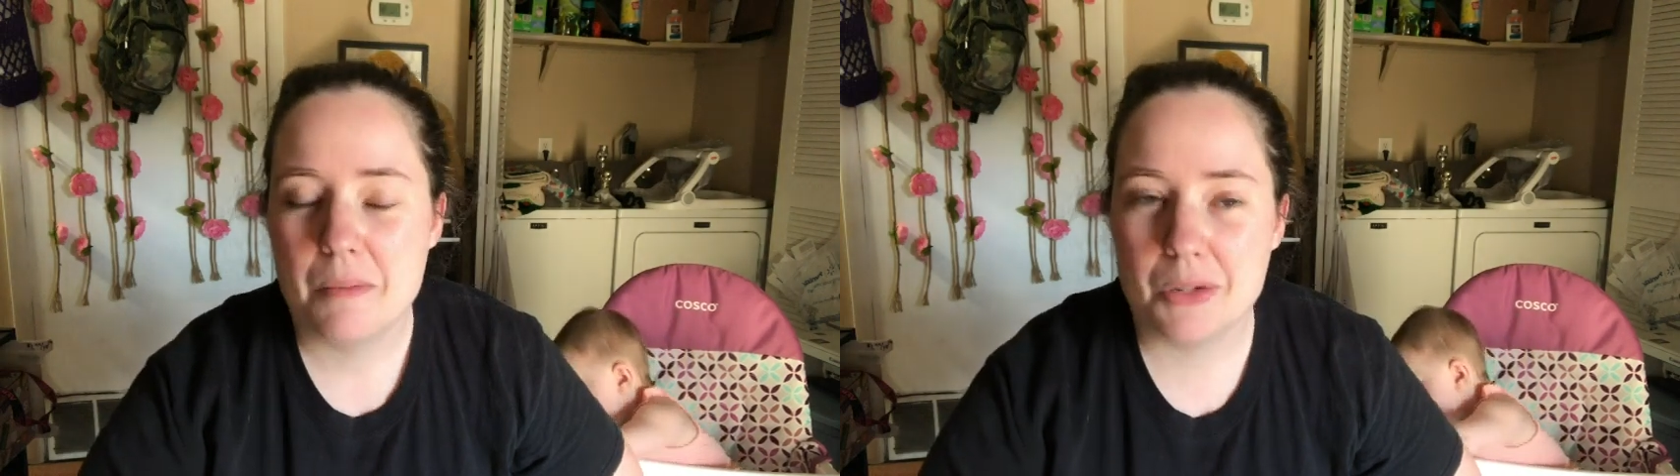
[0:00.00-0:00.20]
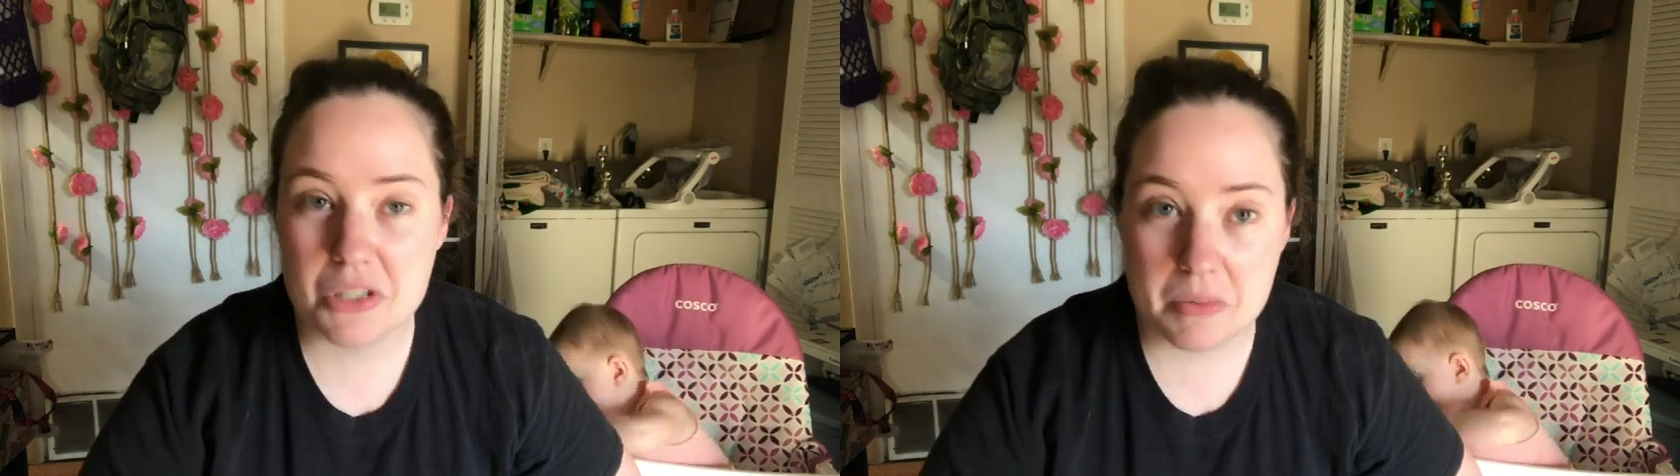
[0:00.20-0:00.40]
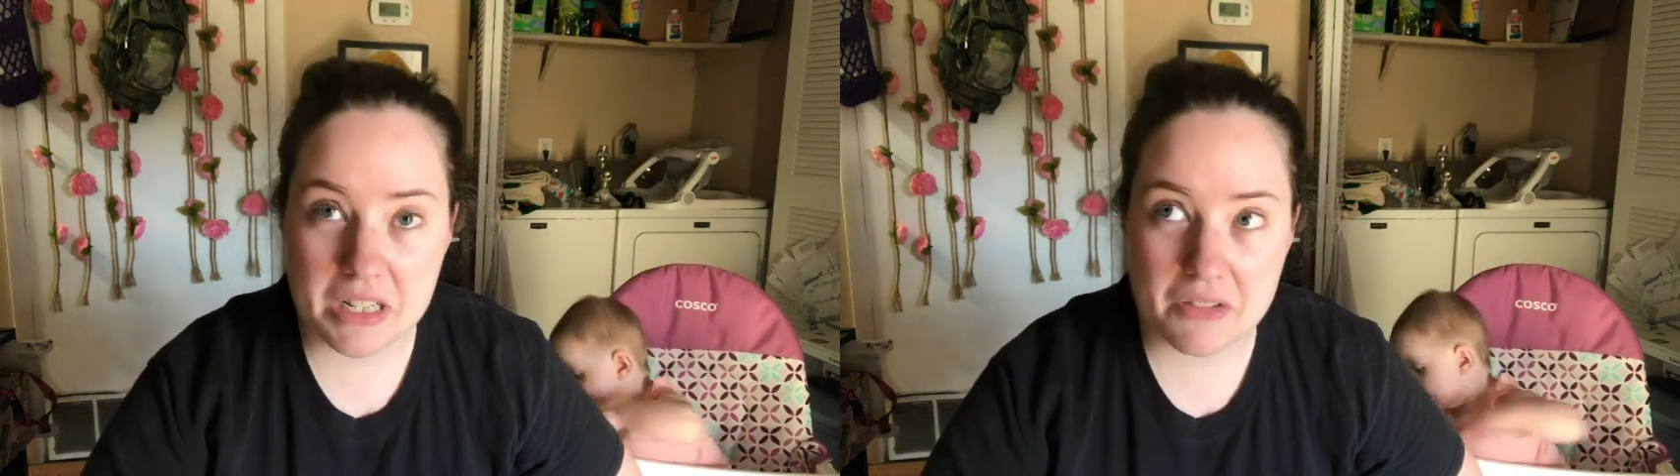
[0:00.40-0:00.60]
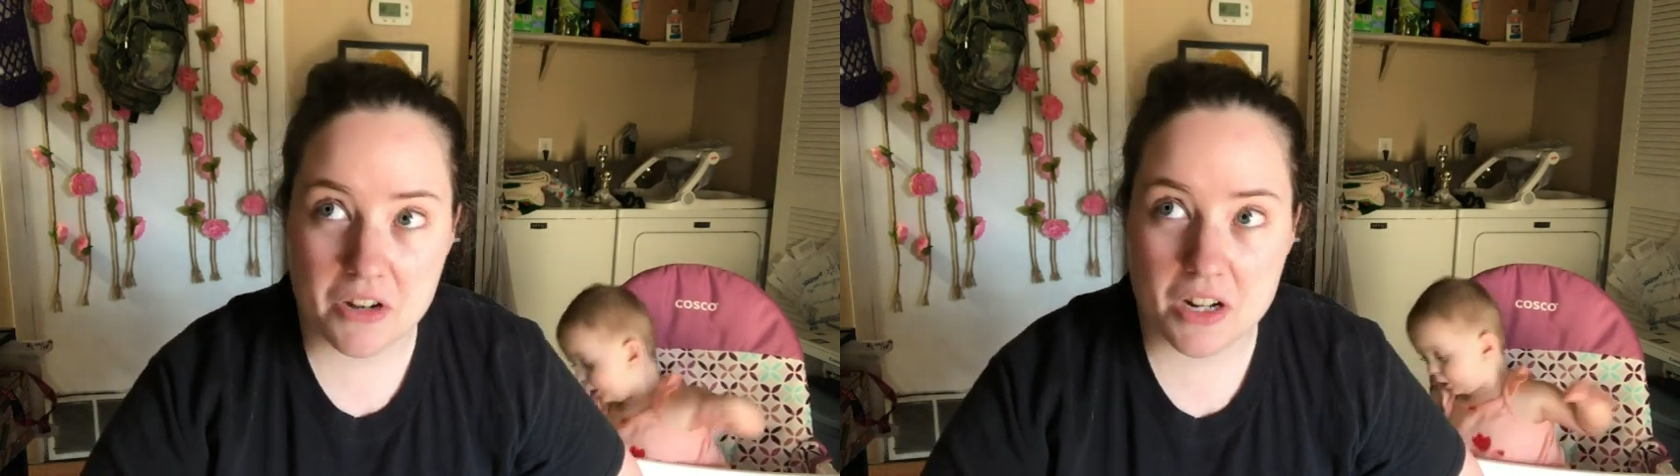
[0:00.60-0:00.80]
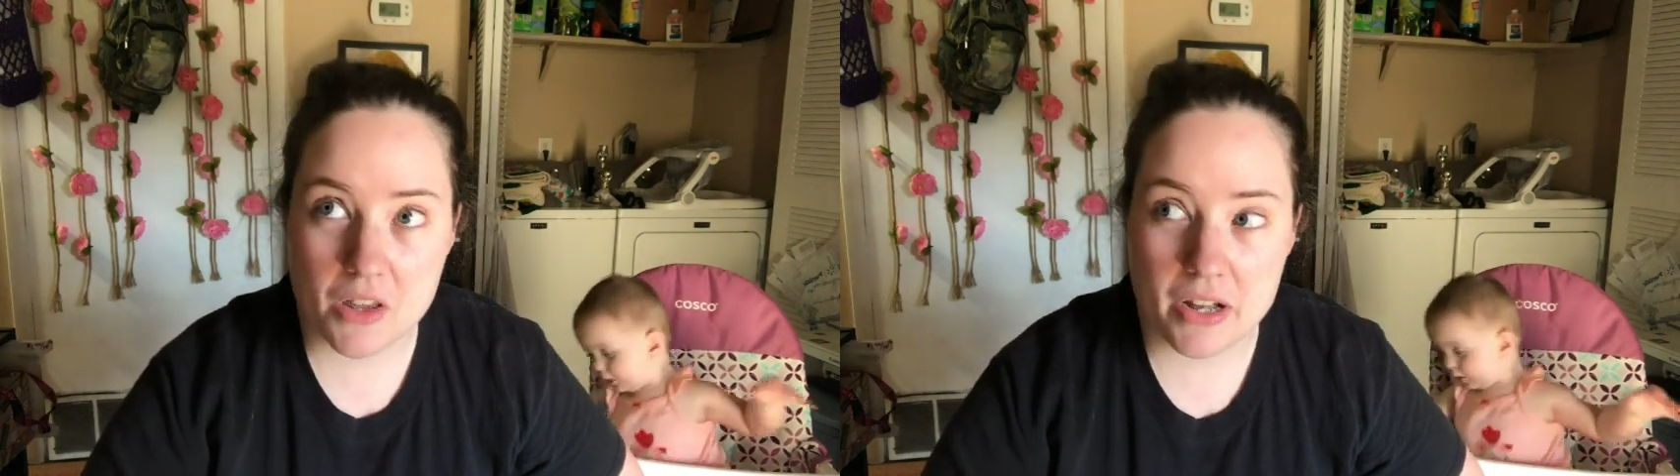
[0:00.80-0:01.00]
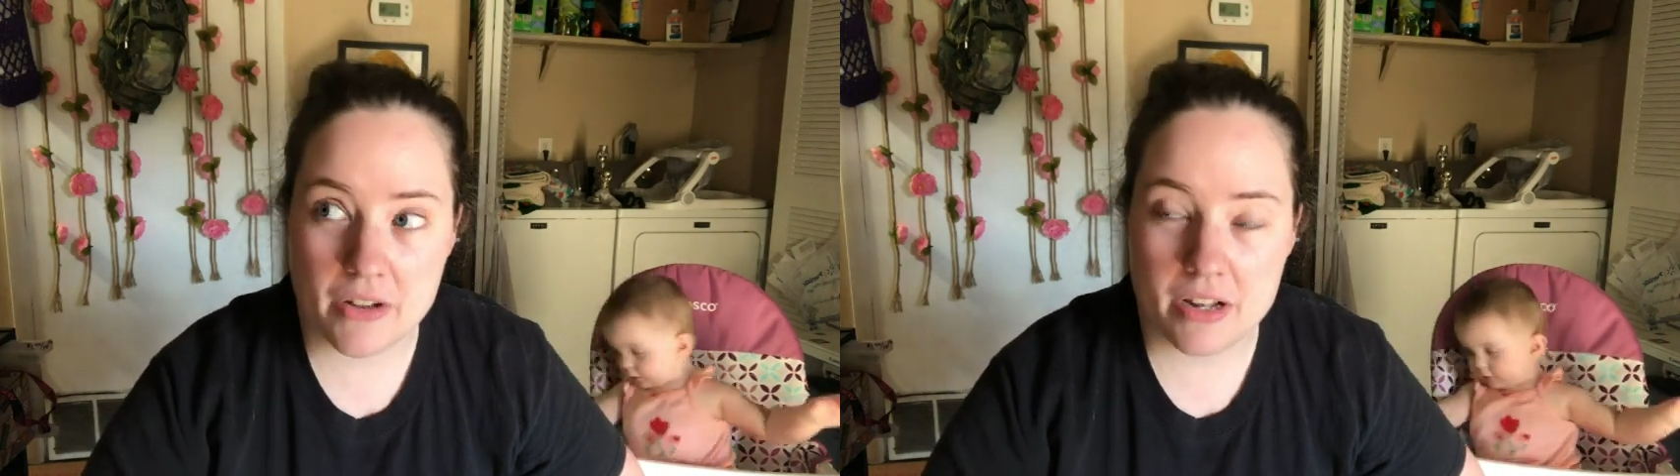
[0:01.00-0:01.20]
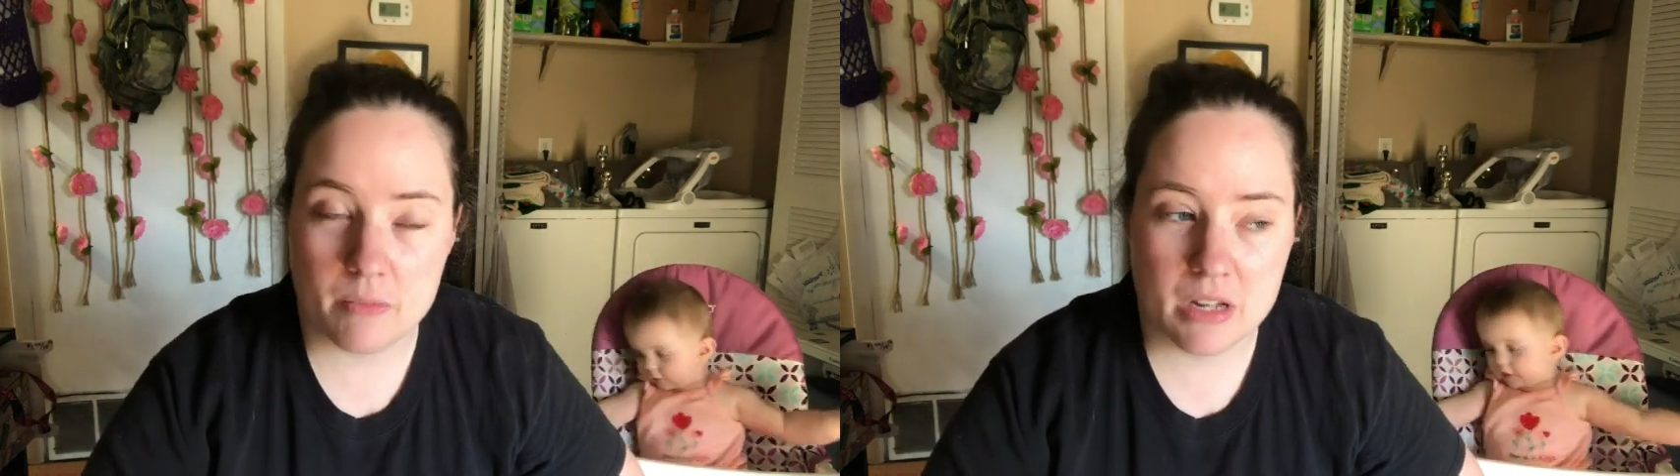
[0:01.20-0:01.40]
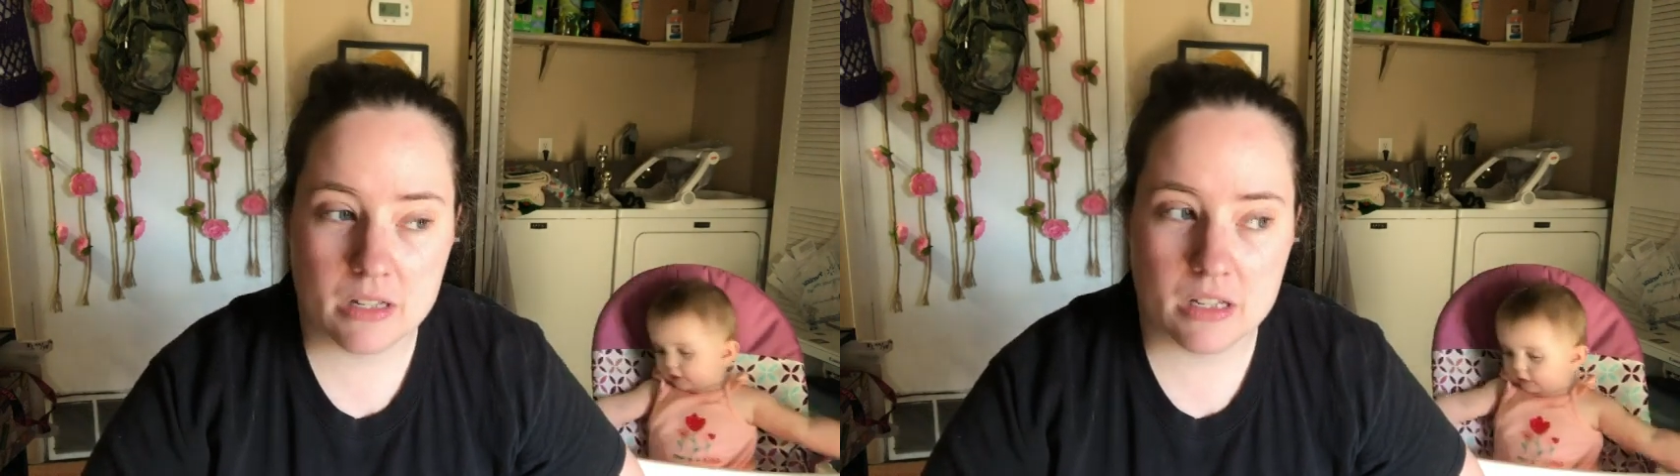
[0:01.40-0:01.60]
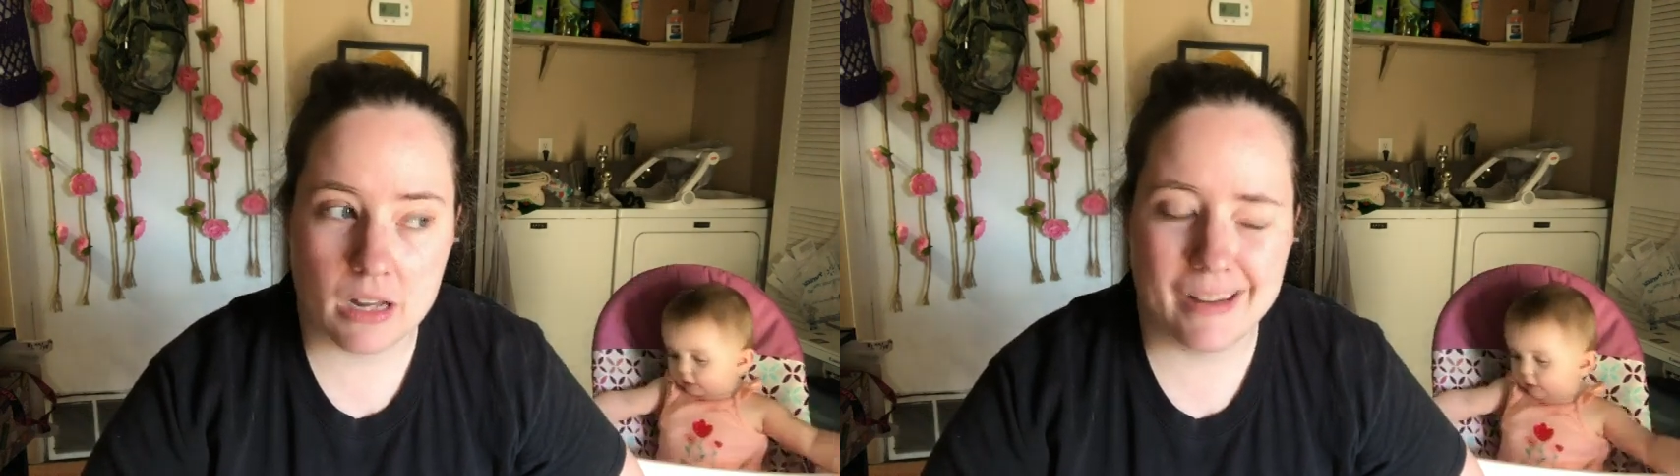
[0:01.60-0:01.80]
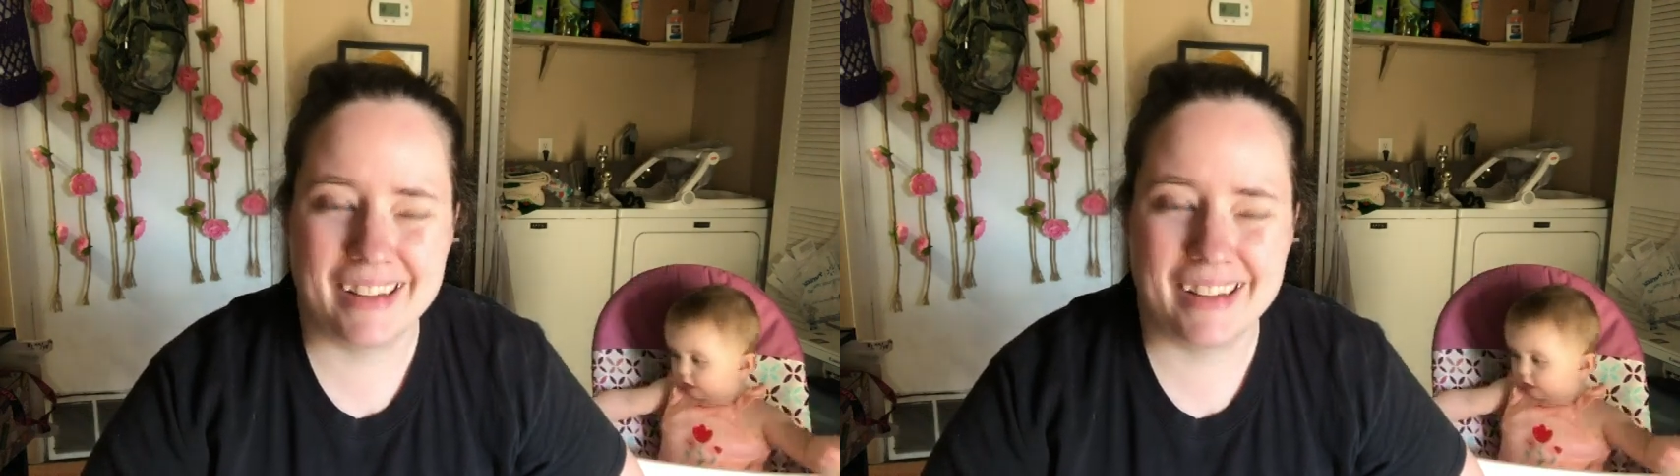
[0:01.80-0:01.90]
Mostly because I forgot to thaw any meat today.